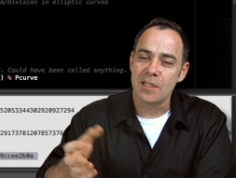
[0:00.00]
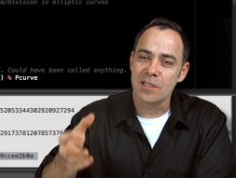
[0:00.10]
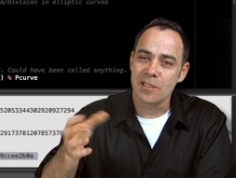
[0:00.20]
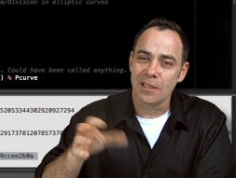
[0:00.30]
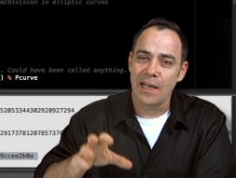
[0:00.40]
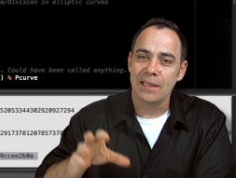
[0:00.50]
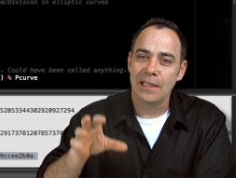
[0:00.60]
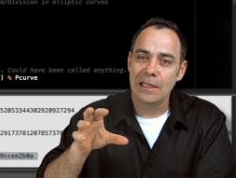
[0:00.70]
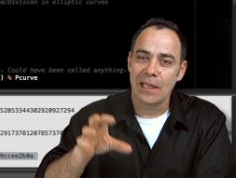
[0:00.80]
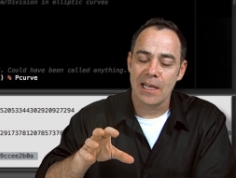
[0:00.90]
it's
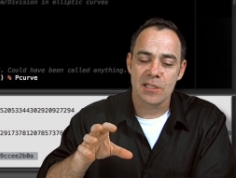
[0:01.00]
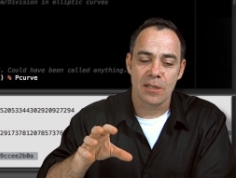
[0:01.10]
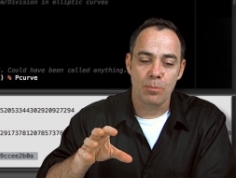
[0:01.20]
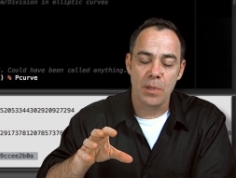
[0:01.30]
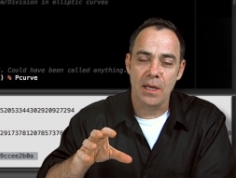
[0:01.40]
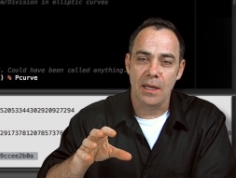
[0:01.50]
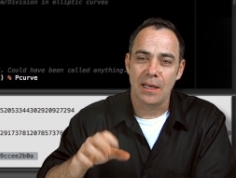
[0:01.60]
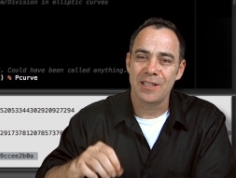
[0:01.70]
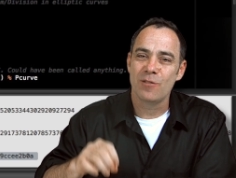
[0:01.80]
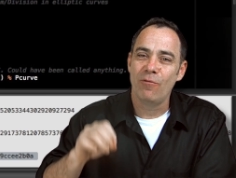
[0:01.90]
slightly less than p.
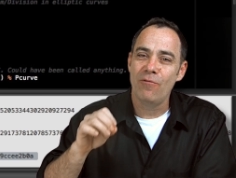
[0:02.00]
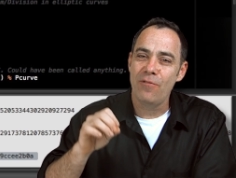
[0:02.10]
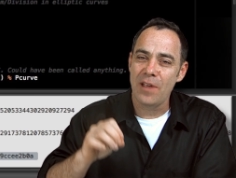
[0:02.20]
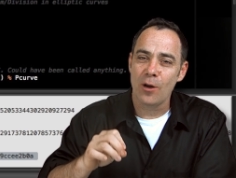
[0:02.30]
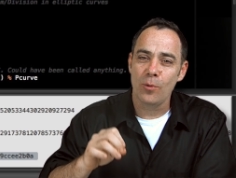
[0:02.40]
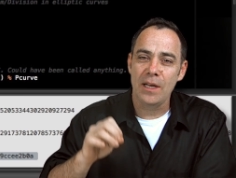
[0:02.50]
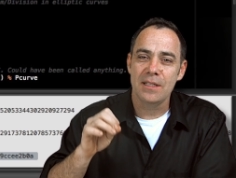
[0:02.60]
It's very